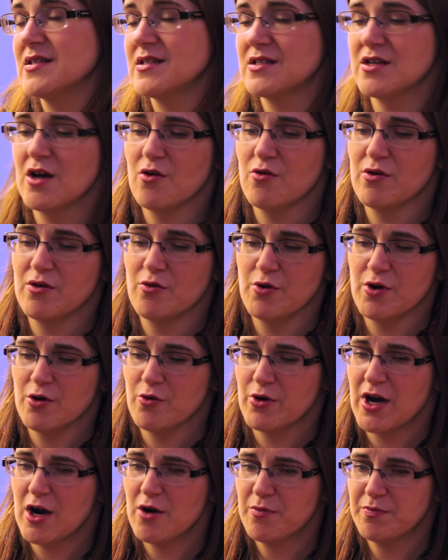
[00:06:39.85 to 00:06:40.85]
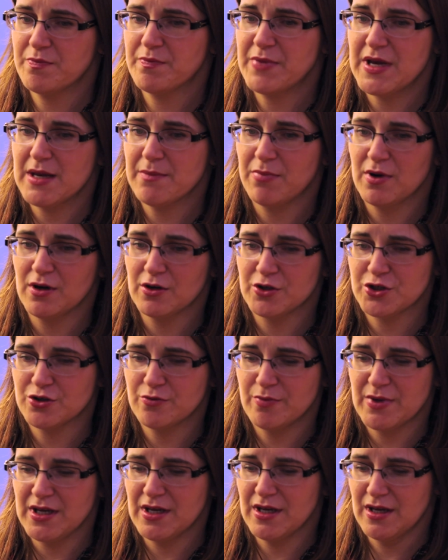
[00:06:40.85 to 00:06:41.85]
So we hope people
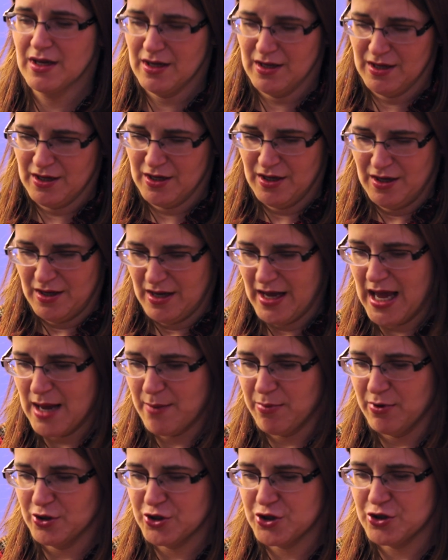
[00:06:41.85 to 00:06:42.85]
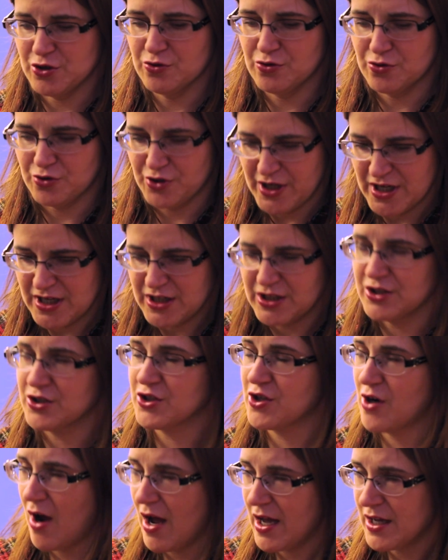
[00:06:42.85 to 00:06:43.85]
to be able to read
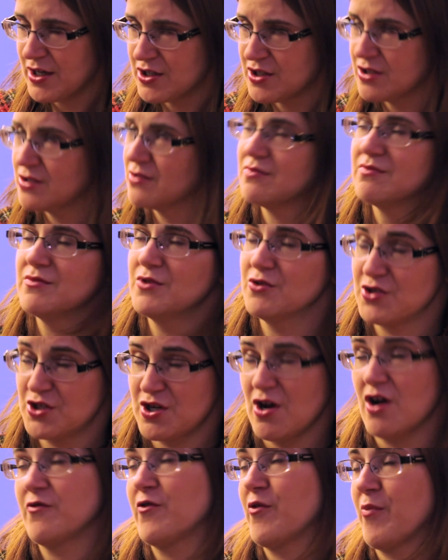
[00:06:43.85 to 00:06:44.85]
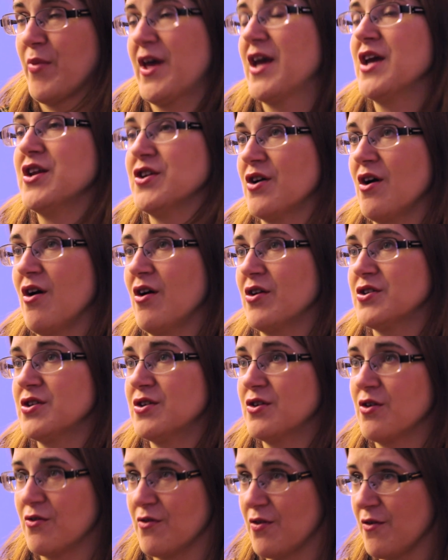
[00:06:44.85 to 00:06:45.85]
and write. You start from the
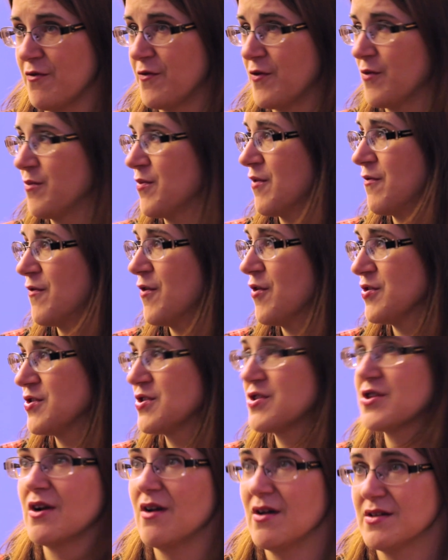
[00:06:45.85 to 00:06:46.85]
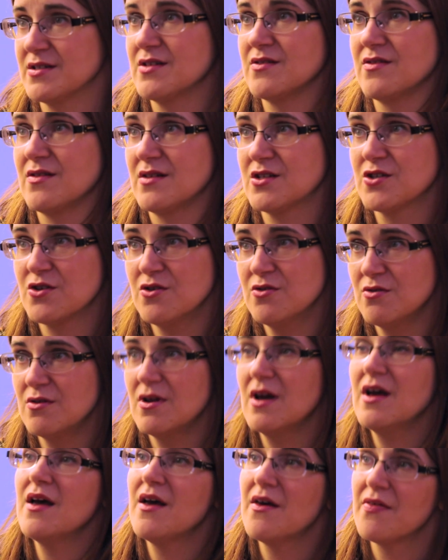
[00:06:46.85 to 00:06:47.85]
kindergarten or from the first classes in the school.
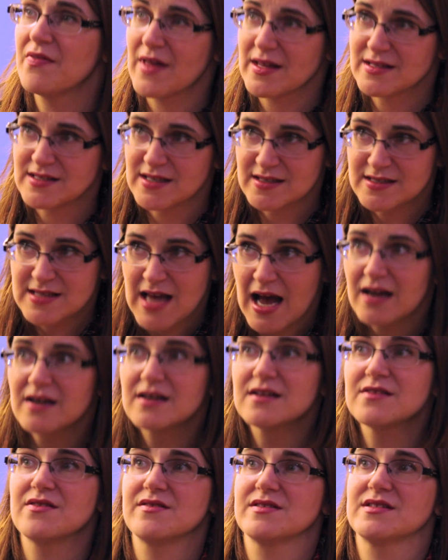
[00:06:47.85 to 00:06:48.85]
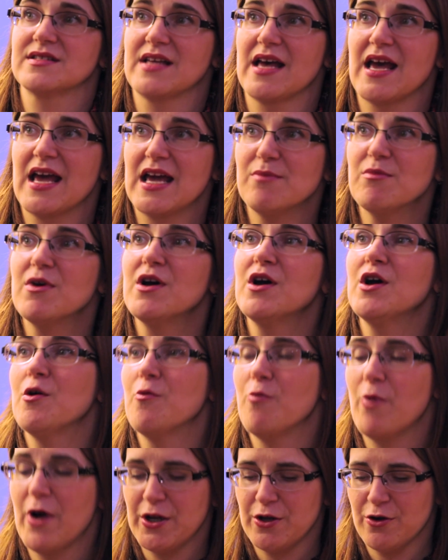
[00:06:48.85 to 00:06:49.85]
That's exactly the same
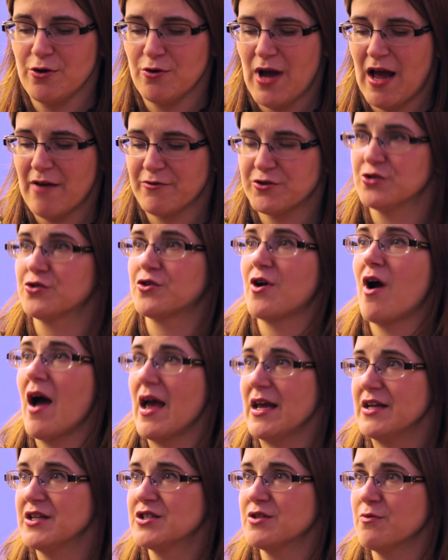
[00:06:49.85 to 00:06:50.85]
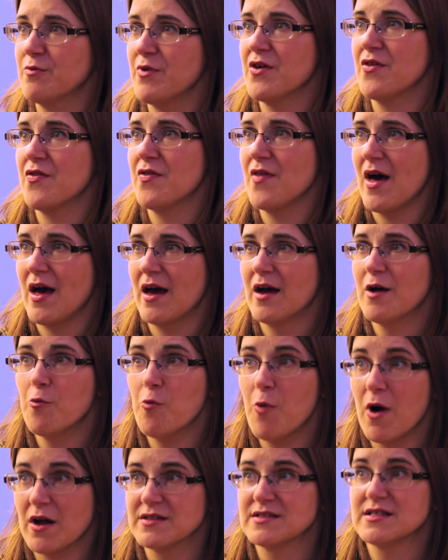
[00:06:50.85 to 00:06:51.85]
when you have to write with
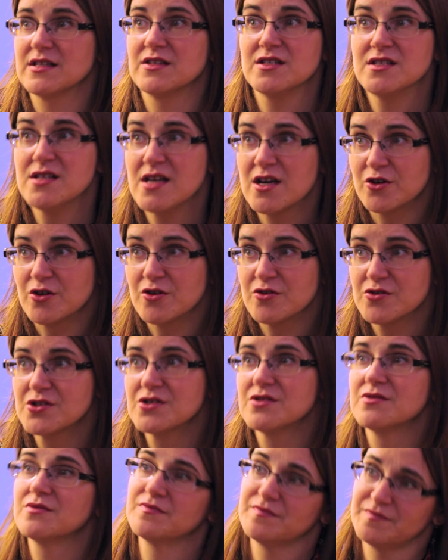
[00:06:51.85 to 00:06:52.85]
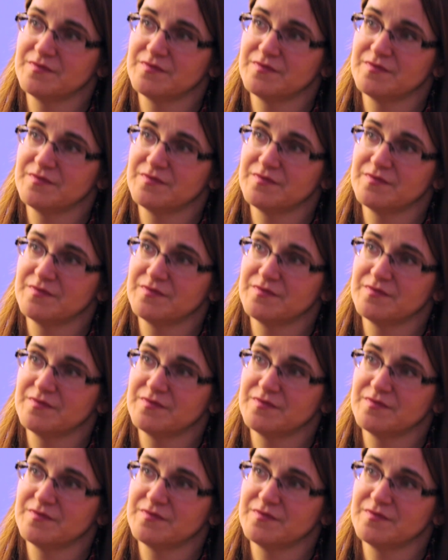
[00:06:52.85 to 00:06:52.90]
ones and zeros.